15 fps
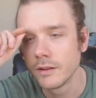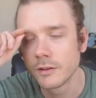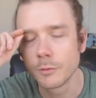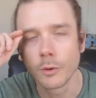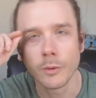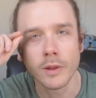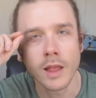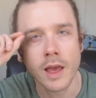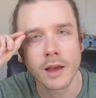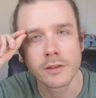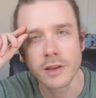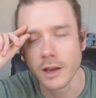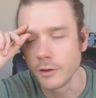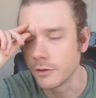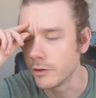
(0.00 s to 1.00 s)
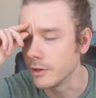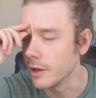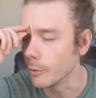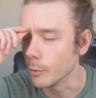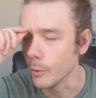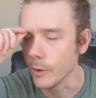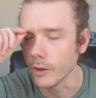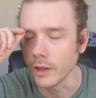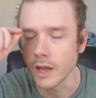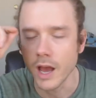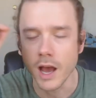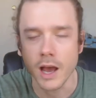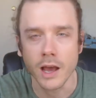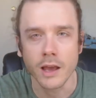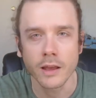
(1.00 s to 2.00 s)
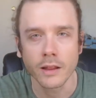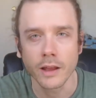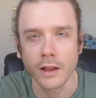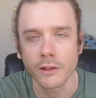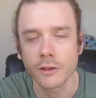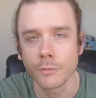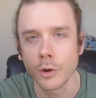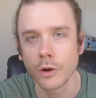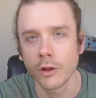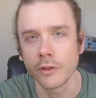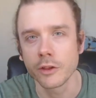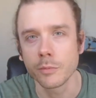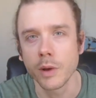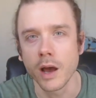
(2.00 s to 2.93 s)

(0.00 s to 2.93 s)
It's more relaxed. I used to get really high. Like, I'd smoke all this